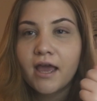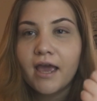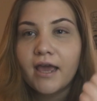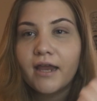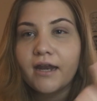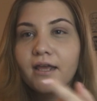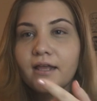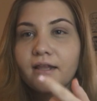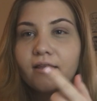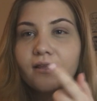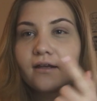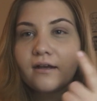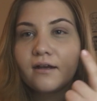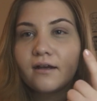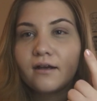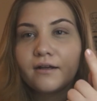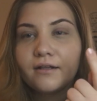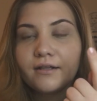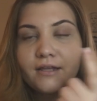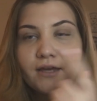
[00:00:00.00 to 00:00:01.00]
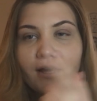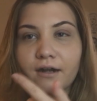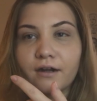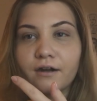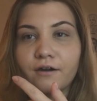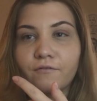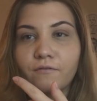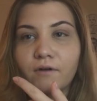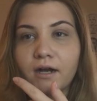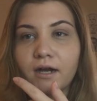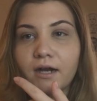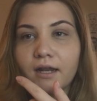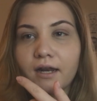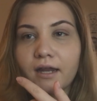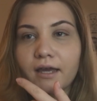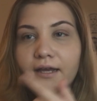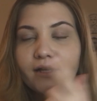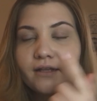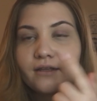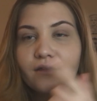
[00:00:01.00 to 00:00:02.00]
and then the other one
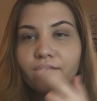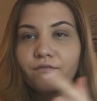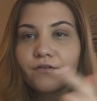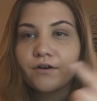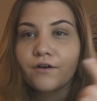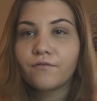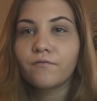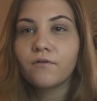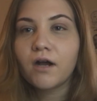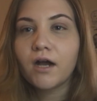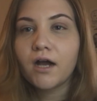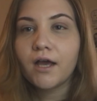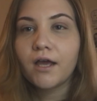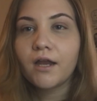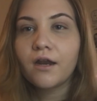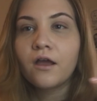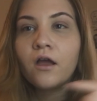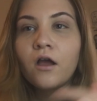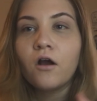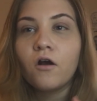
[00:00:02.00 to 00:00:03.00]
like a different one,